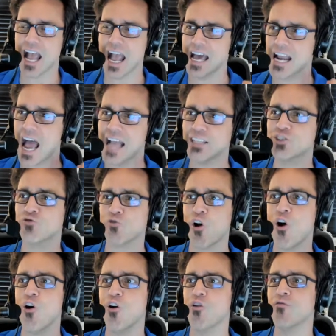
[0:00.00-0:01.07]
And I
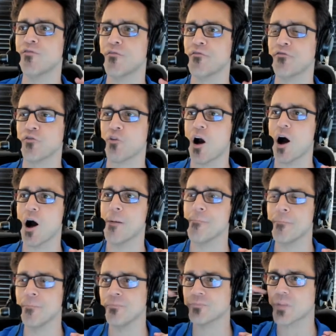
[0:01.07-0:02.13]
drove
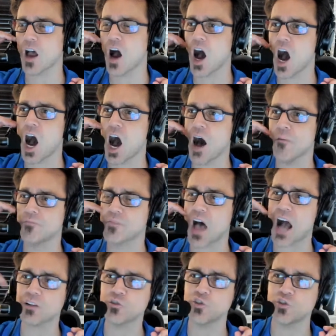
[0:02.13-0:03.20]
from uh, Dr.